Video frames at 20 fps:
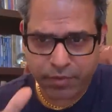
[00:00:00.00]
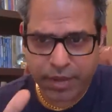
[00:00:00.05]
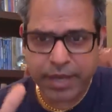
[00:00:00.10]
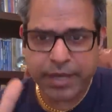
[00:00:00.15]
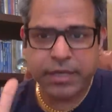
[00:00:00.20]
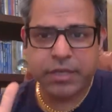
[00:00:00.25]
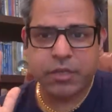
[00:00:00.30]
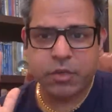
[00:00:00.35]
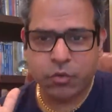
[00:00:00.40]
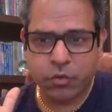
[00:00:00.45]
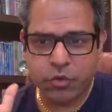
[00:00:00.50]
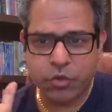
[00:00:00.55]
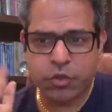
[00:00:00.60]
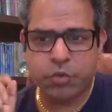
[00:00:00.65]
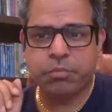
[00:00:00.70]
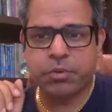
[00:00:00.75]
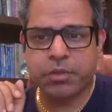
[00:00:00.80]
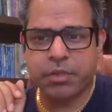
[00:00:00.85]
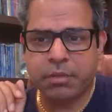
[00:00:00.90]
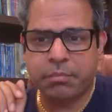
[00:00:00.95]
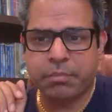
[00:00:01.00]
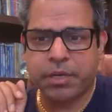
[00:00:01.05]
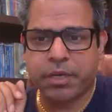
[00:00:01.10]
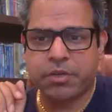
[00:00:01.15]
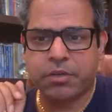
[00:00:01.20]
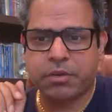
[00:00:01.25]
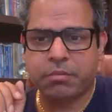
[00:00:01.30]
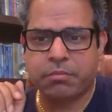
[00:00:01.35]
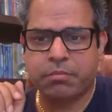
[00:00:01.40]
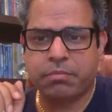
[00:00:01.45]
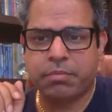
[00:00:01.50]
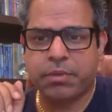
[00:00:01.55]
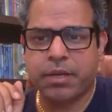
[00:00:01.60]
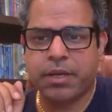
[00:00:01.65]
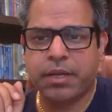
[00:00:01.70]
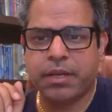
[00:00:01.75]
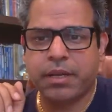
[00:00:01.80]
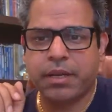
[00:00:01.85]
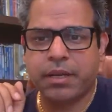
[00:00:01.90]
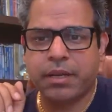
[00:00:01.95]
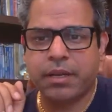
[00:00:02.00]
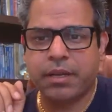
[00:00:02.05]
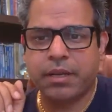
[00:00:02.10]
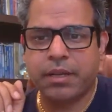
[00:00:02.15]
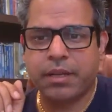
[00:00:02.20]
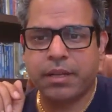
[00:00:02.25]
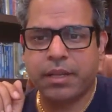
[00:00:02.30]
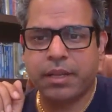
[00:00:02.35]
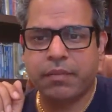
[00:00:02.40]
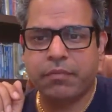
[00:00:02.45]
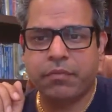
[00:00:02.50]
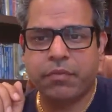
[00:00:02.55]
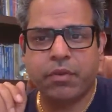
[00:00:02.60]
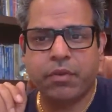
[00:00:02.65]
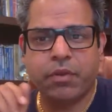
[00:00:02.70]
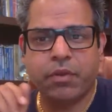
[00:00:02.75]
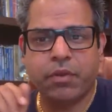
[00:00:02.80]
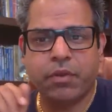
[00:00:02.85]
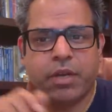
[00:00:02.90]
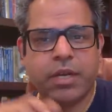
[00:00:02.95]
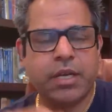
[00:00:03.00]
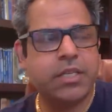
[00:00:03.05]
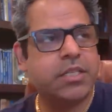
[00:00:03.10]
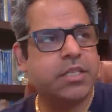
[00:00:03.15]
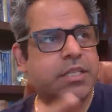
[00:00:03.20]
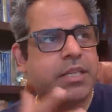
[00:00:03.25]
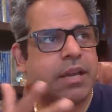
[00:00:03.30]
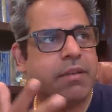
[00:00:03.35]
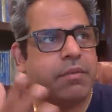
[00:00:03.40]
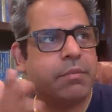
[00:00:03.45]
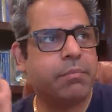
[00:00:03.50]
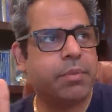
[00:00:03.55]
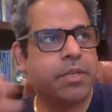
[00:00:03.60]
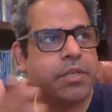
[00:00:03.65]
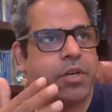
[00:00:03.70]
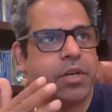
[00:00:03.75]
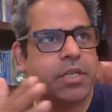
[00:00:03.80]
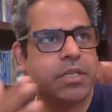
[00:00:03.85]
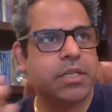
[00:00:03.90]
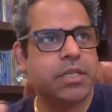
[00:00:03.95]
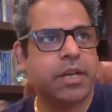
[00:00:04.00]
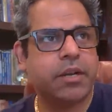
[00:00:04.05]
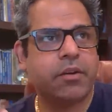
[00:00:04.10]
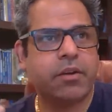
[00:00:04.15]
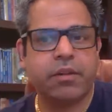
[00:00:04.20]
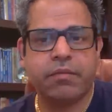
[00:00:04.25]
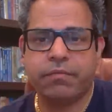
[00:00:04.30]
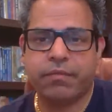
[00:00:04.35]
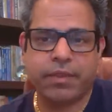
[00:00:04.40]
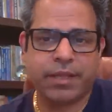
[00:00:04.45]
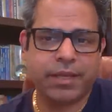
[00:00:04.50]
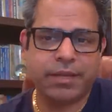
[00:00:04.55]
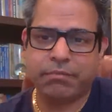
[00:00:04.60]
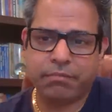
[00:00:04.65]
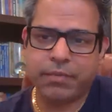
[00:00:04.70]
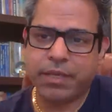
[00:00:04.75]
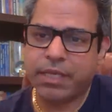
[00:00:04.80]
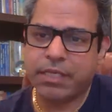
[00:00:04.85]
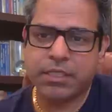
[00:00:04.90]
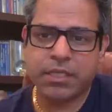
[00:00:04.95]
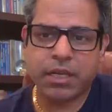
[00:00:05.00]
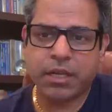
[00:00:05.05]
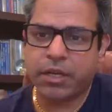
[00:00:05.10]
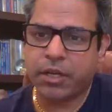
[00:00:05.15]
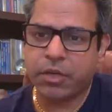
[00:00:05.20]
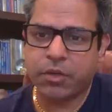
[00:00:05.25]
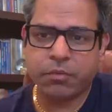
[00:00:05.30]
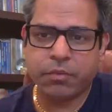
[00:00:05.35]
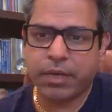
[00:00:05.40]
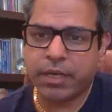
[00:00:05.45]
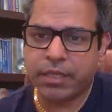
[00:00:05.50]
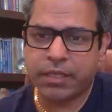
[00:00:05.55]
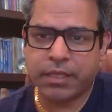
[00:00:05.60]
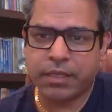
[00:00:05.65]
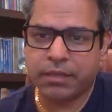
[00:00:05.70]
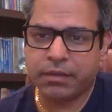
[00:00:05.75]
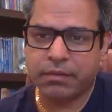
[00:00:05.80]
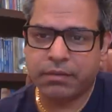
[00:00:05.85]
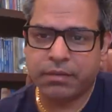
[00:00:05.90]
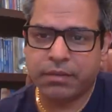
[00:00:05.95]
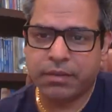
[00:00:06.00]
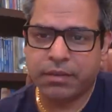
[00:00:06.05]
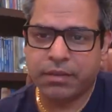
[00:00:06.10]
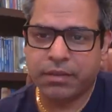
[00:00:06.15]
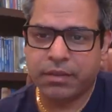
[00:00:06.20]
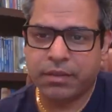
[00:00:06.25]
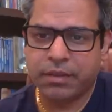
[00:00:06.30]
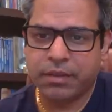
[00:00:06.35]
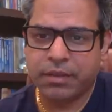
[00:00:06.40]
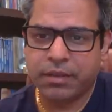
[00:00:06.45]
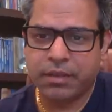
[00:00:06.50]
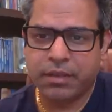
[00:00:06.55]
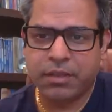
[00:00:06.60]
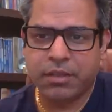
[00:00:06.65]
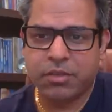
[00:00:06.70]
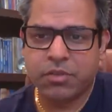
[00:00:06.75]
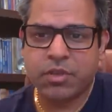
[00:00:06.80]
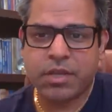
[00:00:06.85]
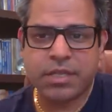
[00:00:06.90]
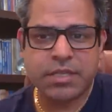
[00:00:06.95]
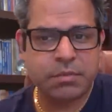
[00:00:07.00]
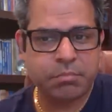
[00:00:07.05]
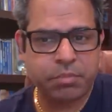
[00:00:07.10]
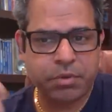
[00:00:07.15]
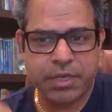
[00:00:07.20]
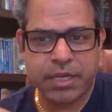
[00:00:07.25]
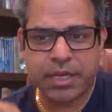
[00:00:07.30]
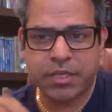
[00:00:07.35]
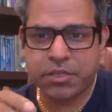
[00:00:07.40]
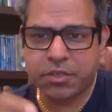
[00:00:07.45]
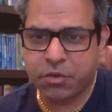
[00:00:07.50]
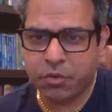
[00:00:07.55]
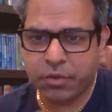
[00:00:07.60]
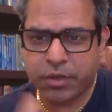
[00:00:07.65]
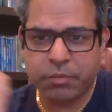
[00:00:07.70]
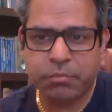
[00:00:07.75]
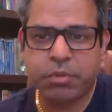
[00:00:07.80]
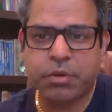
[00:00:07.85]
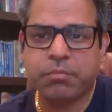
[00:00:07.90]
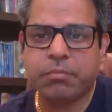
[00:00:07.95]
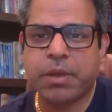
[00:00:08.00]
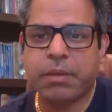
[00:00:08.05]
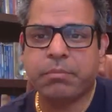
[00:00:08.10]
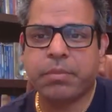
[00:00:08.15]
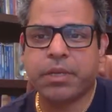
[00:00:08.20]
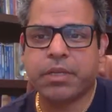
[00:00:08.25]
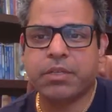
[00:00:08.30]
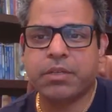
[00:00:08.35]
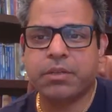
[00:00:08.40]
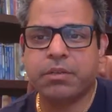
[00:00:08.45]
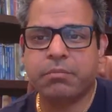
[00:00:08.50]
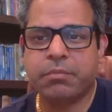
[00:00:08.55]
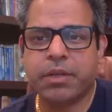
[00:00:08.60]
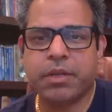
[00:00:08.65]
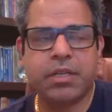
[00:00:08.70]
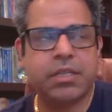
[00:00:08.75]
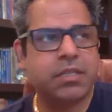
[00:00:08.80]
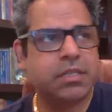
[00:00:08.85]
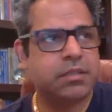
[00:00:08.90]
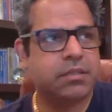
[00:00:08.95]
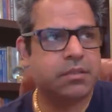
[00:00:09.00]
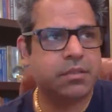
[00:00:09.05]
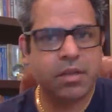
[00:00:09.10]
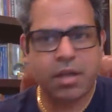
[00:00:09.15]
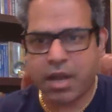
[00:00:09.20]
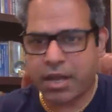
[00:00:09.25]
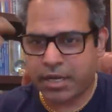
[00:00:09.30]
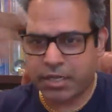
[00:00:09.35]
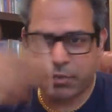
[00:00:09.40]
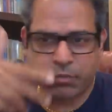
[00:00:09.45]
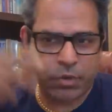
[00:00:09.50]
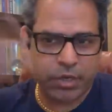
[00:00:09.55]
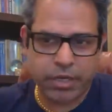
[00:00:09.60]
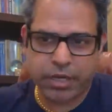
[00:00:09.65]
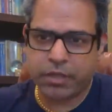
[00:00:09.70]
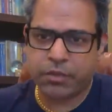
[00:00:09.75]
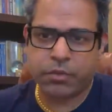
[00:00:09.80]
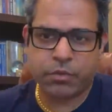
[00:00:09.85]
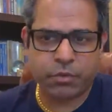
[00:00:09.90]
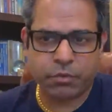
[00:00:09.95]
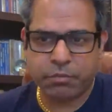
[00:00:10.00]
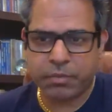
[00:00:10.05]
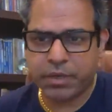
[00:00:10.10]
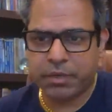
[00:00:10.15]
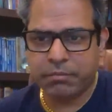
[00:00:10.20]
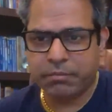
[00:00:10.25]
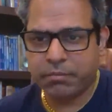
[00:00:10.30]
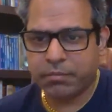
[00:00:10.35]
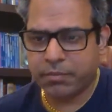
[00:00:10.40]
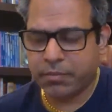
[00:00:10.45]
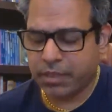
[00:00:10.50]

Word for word: fine, you should put the picture. But if you're going to just have a picture as a decorative thing, it's not going to do anything. So, as a protection, you can put my picture because God is working through me.